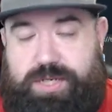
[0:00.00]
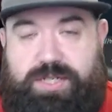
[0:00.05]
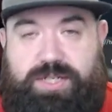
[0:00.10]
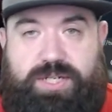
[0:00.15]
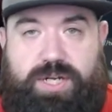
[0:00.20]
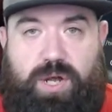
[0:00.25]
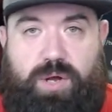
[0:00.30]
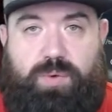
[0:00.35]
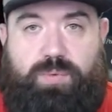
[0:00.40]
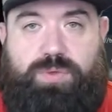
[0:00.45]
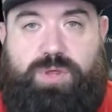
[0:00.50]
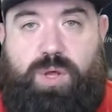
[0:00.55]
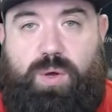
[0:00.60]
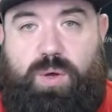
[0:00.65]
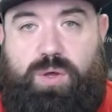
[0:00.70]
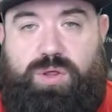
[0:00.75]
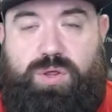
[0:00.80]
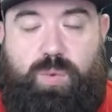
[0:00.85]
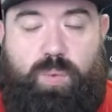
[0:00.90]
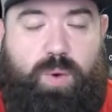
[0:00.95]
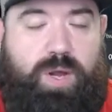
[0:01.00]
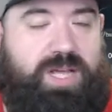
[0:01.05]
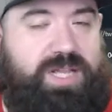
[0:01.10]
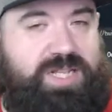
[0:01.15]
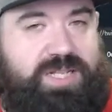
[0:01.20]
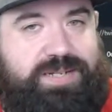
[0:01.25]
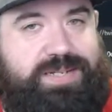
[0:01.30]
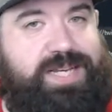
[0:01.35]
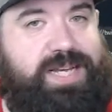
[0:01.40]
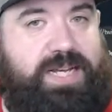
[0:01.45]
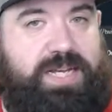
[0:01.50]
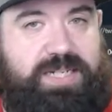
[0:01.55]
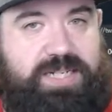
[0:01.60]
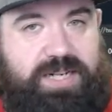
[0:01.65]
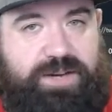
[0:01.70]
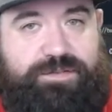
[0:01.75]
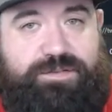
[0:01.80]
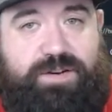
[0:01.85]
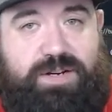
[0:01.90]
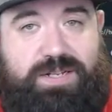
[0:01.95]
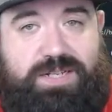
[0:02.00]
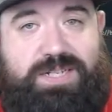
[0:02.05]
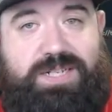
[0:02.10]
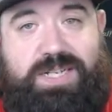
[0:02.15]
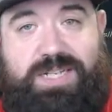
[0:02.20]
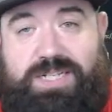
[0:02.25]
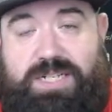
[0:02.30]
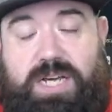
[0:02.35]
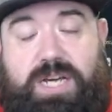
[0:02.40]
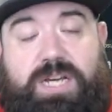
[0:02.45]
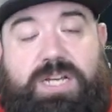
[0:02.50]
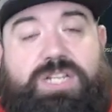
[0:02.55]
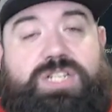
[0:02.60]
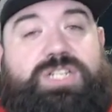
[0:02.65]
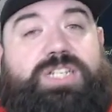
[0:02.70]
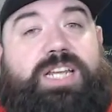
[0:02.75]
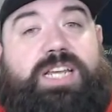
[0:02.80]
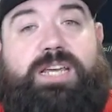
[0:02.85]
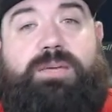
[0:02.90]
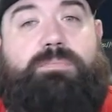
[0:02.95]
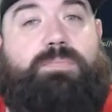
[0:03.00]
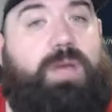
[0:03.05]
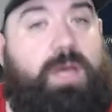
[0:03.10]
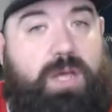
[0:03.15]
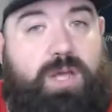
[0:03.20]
So the way to tell the difference is Steam,